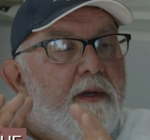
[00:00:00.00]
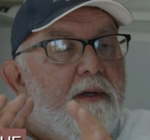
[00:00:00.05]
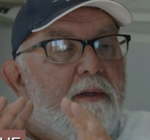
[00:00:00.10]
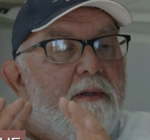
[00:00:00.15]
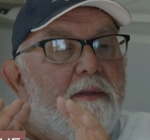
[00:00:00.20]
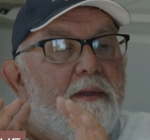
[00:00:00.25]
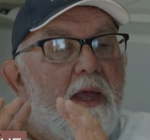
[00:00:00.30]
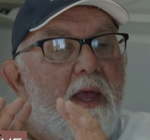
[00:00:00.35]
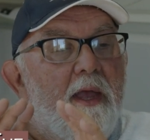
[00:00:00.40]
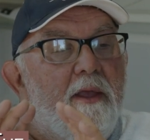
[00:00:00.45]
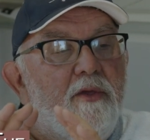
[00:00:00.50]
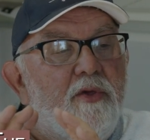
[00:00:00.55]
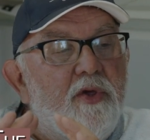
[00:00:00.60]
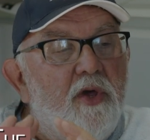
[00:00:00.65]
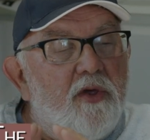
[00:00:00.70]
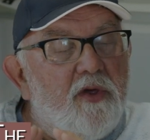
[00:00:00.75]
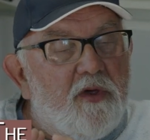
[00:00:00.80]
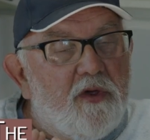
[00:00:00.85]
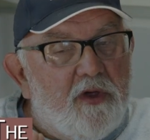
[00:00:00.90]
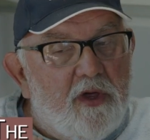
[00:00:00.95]
than
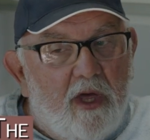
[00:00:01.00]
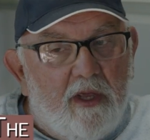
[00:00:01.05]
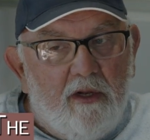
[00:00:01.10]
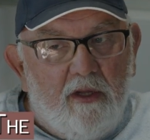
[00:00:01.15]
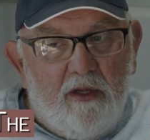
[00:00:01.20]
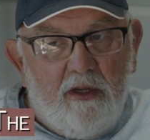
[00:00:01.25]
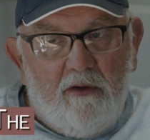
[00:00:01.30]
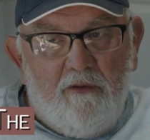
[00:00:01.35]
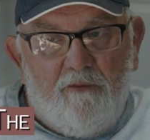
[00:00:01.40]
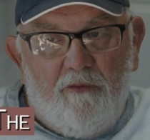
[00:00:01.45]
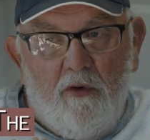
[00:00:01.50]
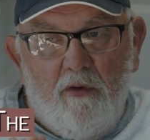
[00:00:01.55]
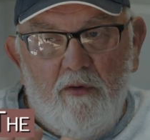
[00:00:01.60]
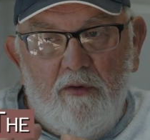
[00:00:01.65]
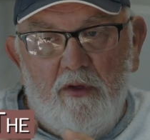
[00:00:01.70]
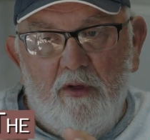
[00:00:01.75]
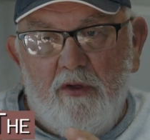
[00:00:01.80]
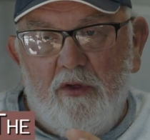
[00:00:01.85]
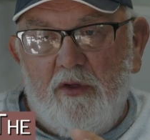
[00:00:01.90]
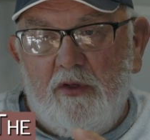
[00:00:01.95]
just settling for
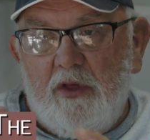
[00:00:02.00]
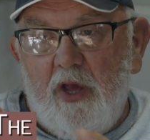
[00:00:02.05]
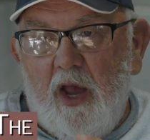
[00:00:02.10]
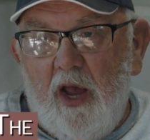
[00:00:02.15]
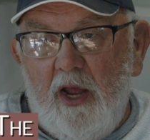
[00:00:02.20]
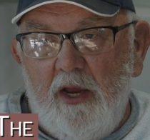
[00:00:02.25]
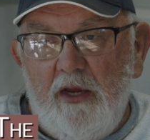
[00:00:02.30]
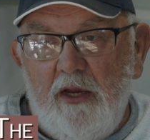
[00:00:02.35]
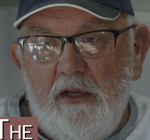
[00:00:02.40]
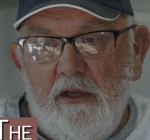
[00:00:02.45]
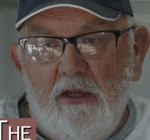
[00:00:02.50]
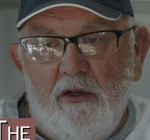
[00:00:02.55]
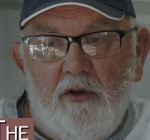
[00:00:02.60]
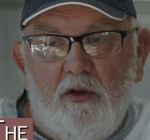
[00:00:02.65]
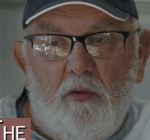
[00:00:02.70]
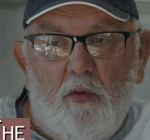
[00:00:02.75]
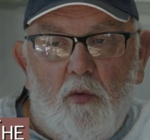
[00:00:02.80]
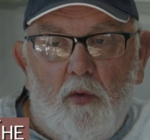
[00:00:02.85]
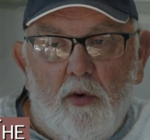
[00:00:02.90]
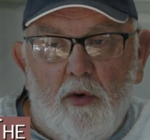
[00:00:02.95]
this tiny
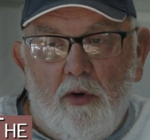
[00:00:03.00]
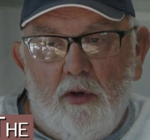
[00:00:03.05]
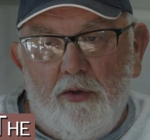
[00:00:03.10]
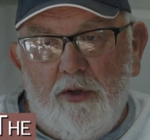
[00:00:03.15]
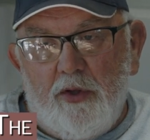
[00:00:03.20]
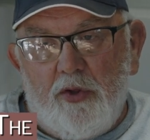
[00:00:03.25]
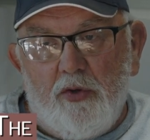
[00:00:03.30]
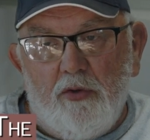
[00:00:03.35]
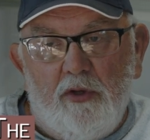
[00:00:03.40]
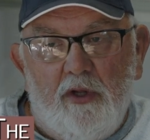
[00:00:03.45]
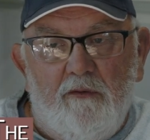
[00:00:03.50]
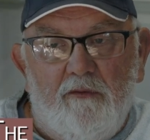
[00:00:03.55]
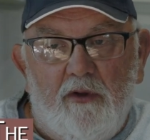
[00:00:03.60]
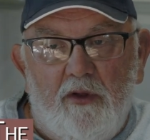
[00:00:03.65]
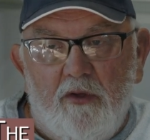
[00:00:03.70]
little world that you live in,